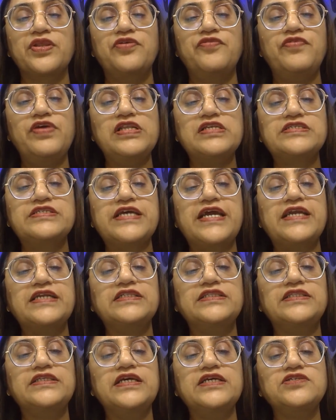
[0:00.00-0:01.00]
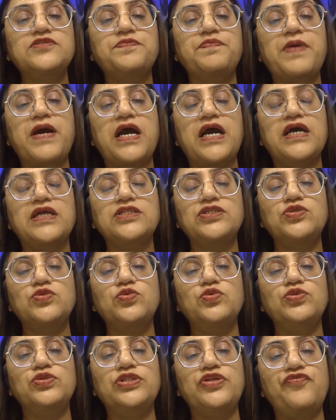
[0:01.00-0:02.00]
We'll set this path
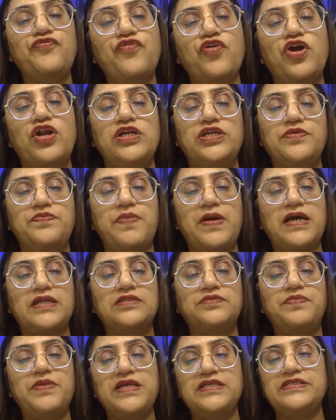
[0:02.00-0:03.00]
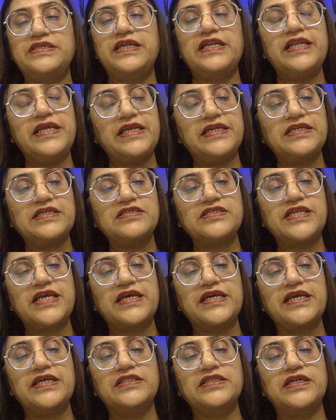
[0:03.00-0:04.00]
to default path. Presently, it is
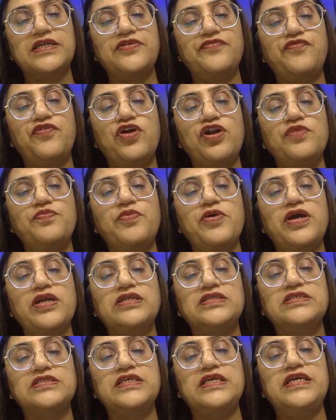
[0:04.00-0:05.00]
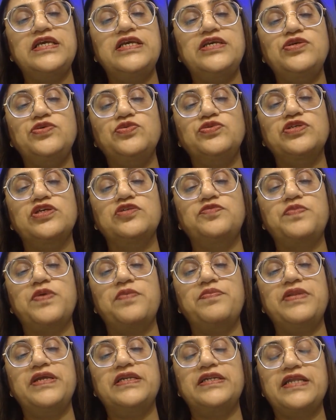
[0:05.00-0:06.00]
taking the default path. C uses
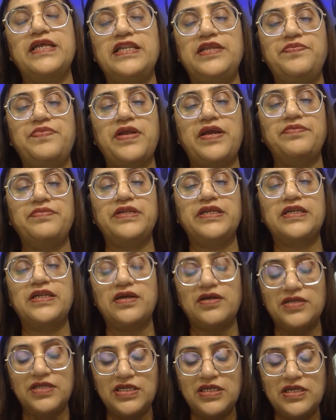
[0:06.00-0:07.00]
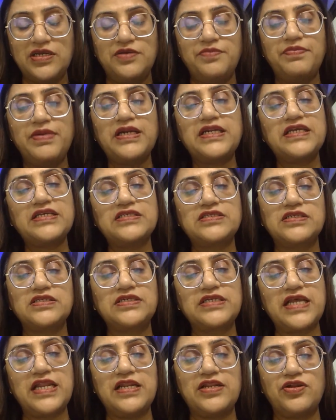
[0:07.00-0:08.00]
public tally prime data, but it's
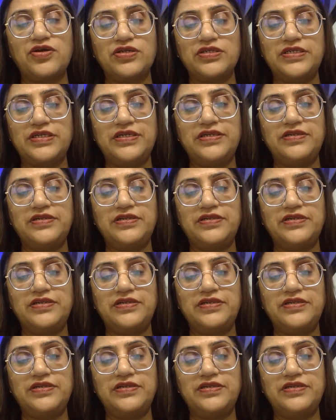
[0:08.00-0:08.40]
still not.